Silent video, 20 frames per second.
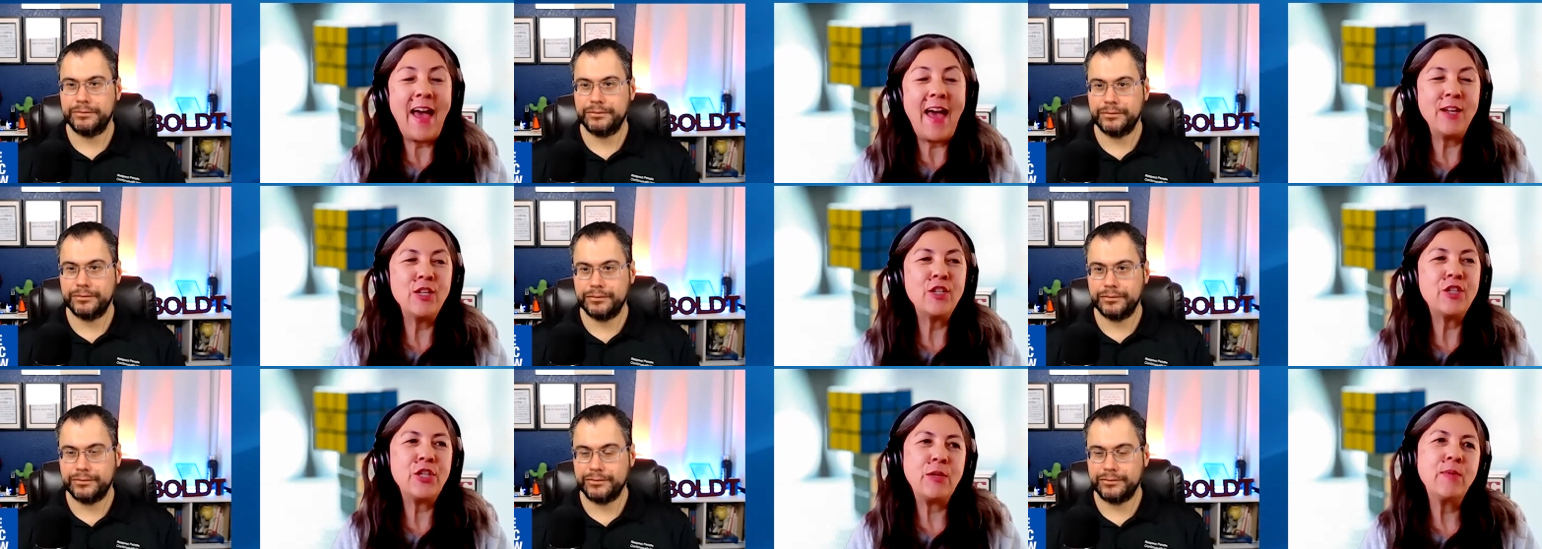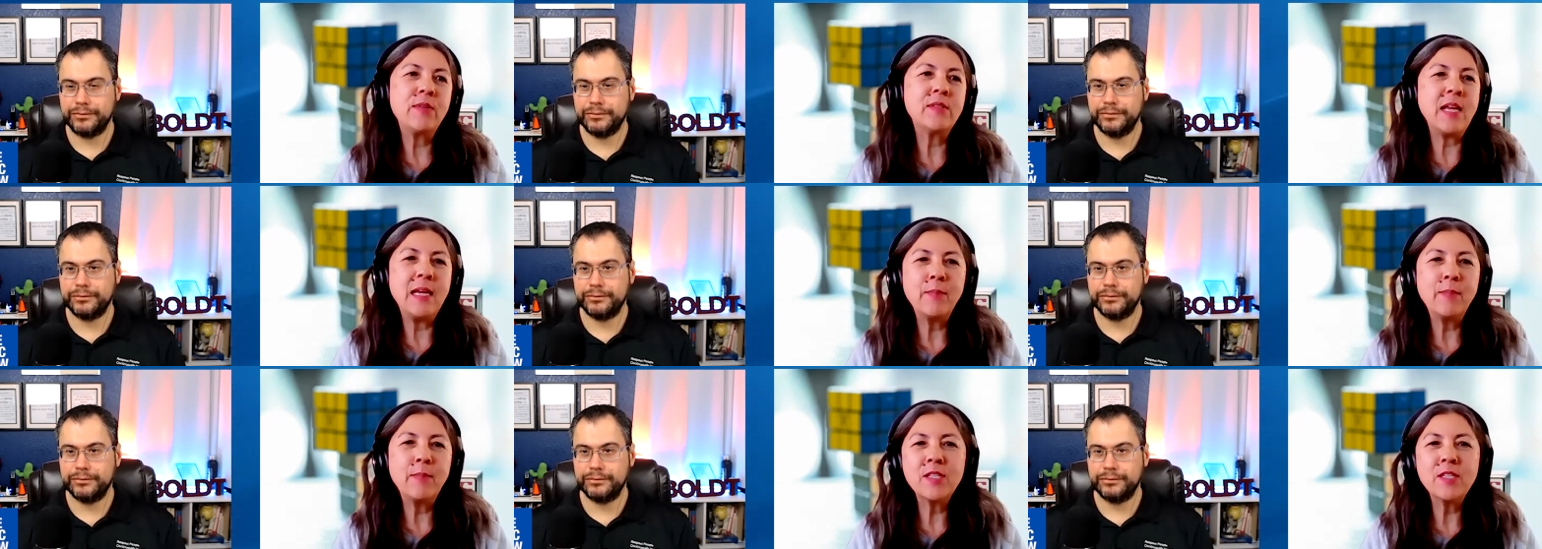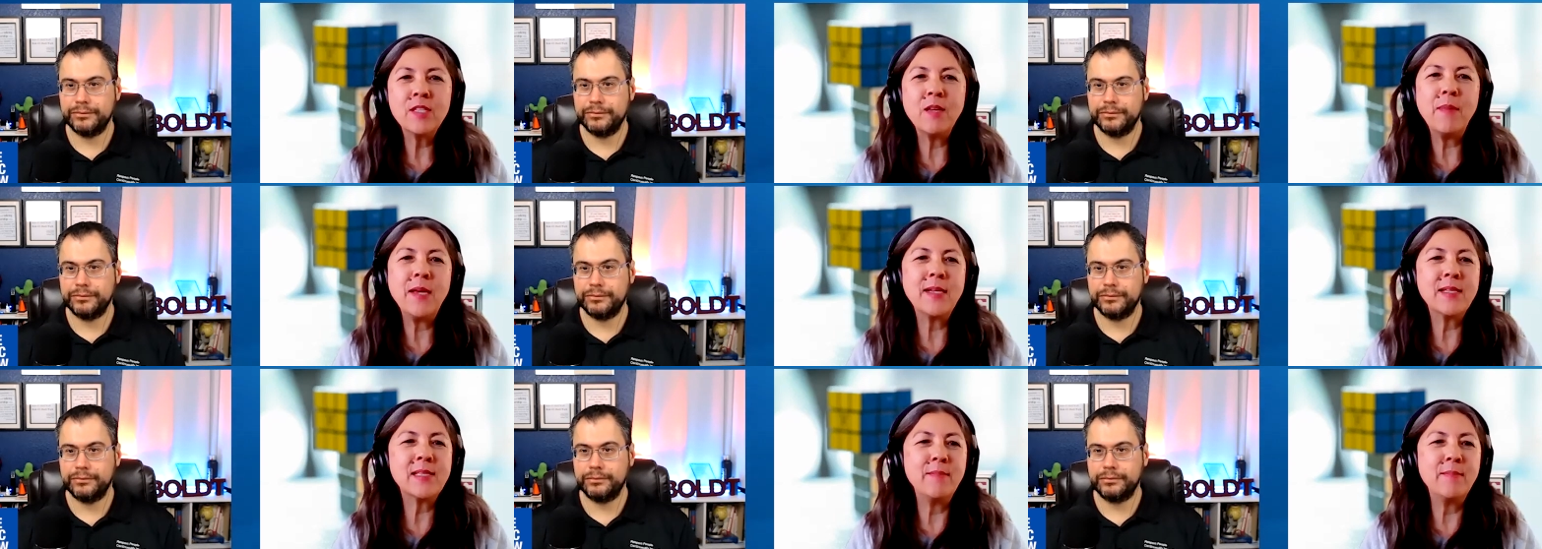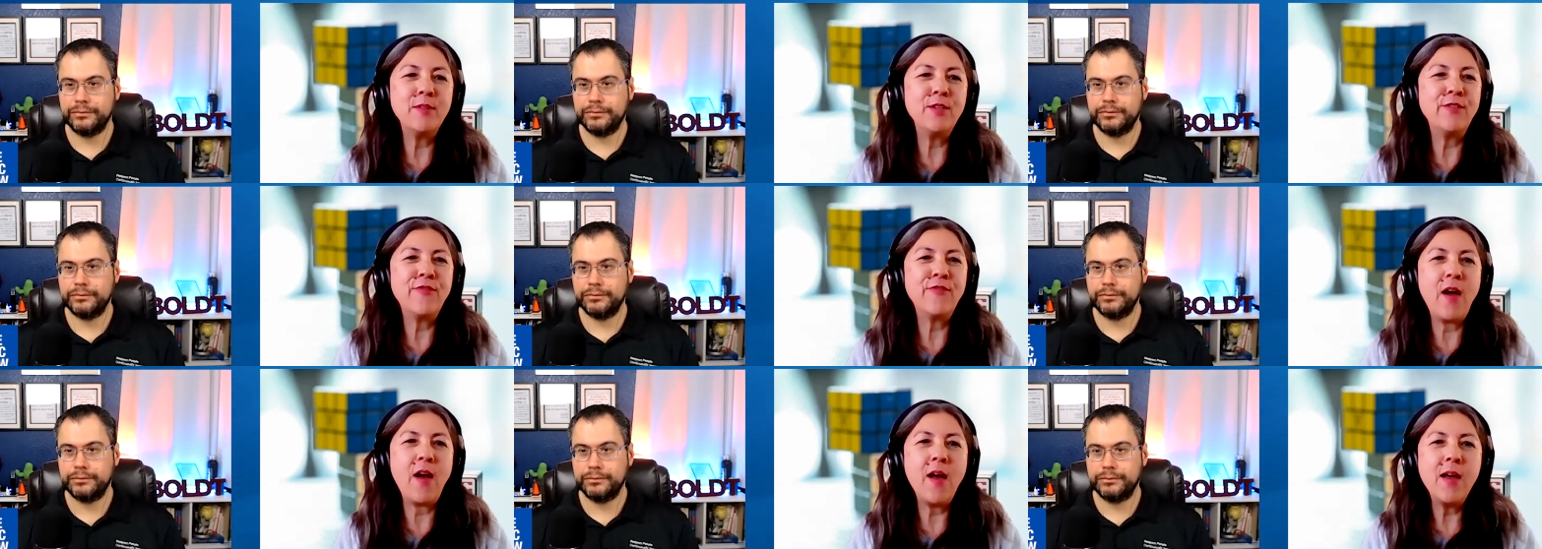Speaker 1: that, she was able to make some
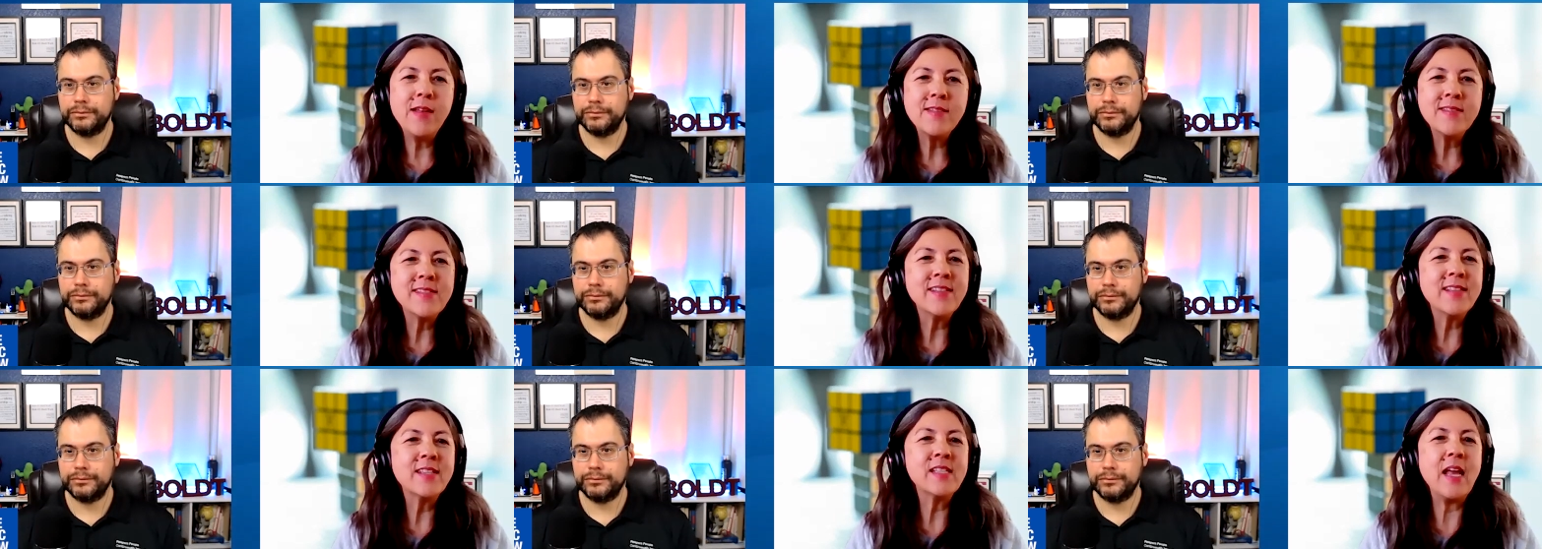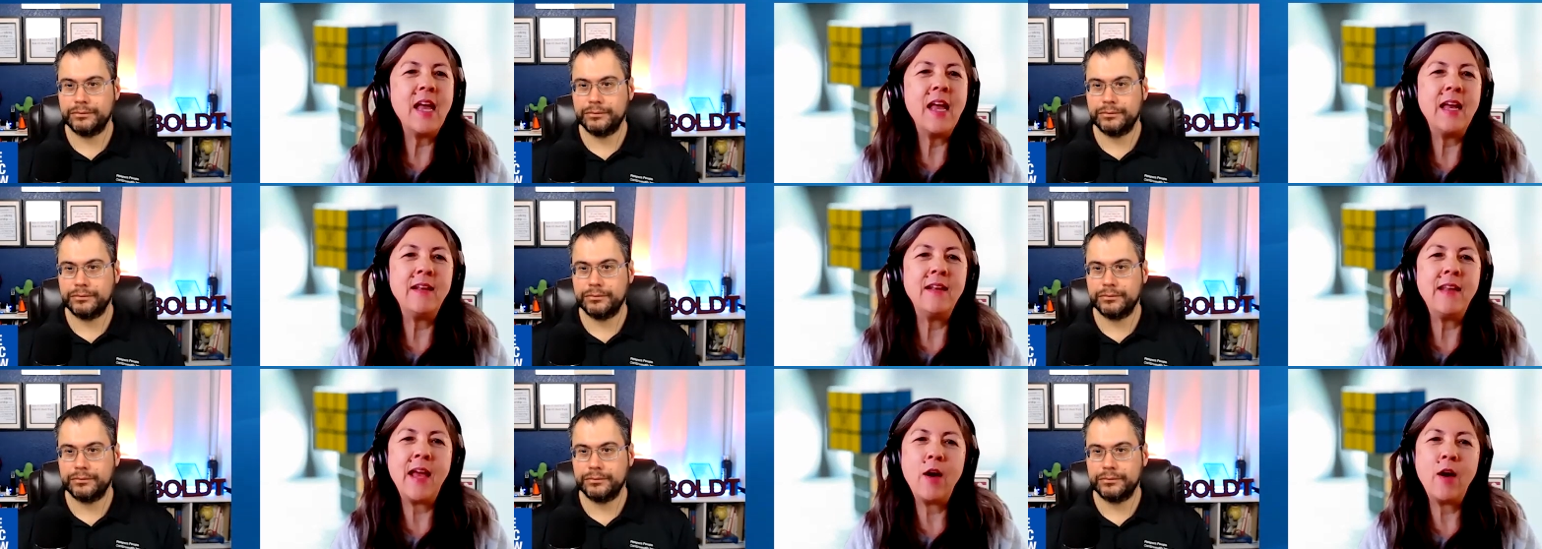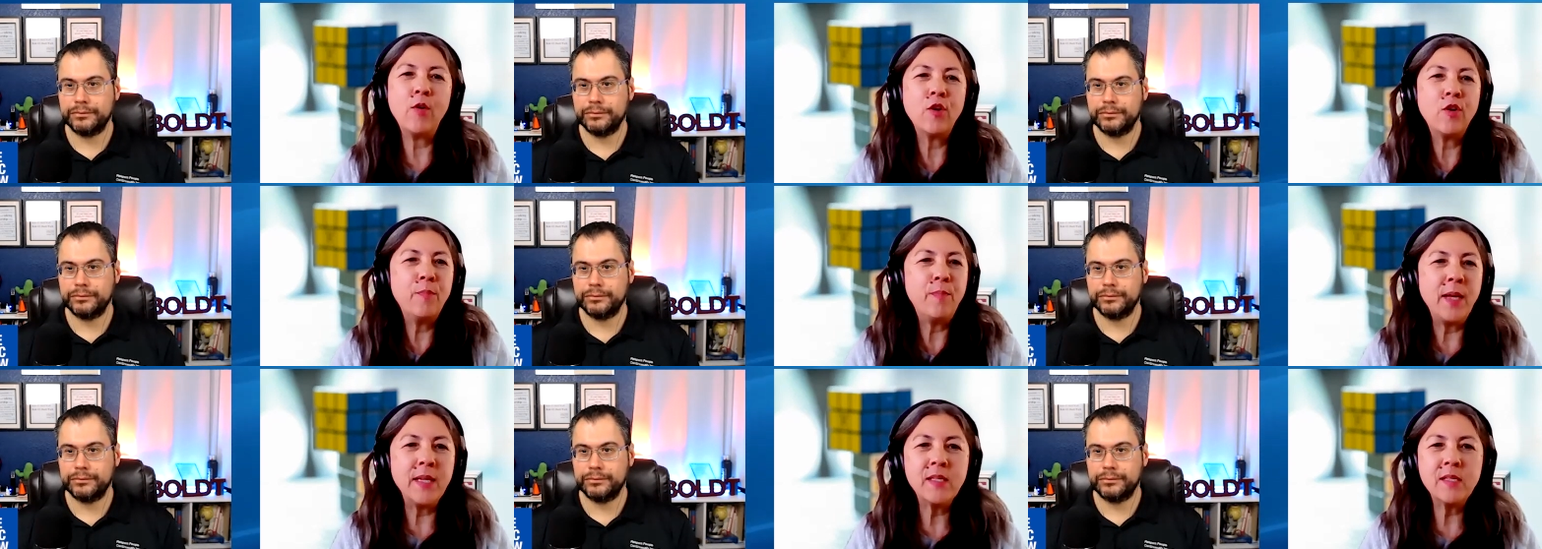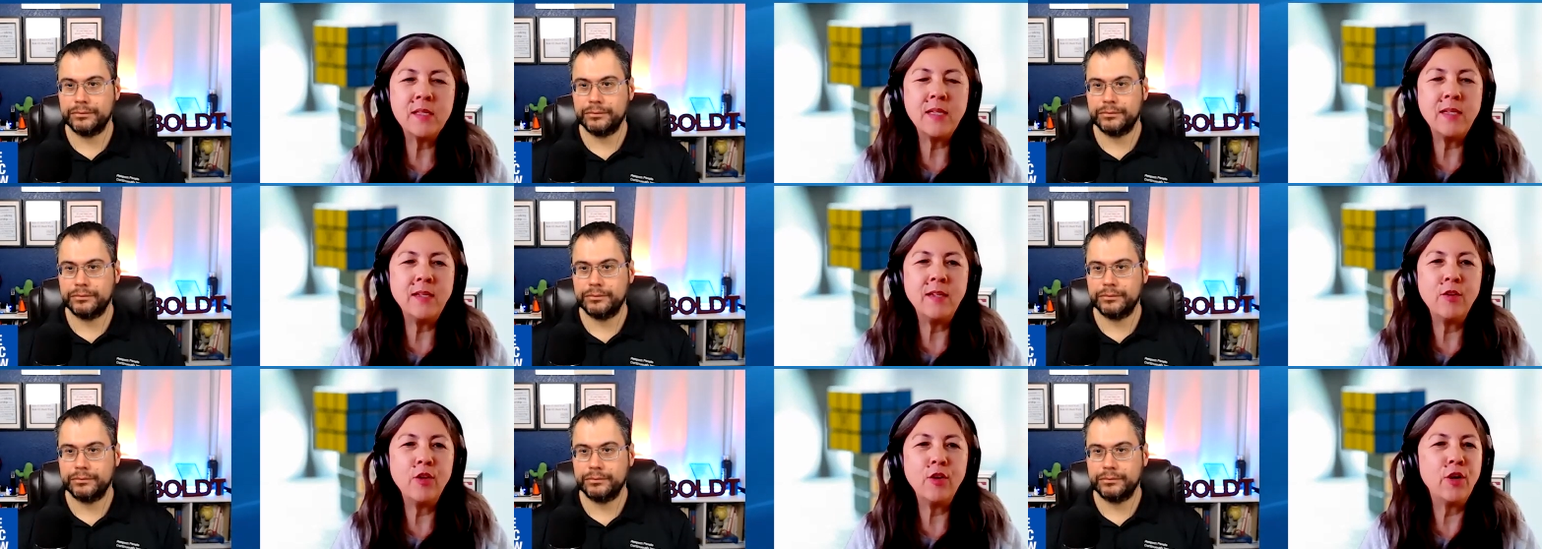new friends. And now her
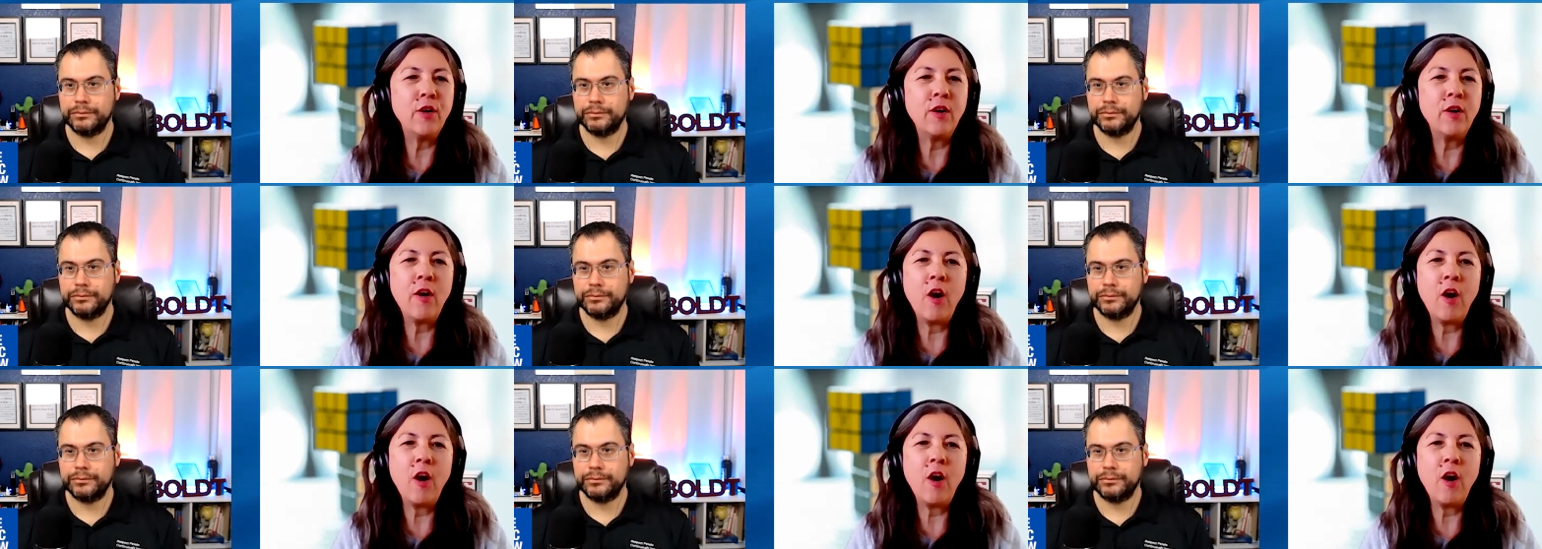bestie and her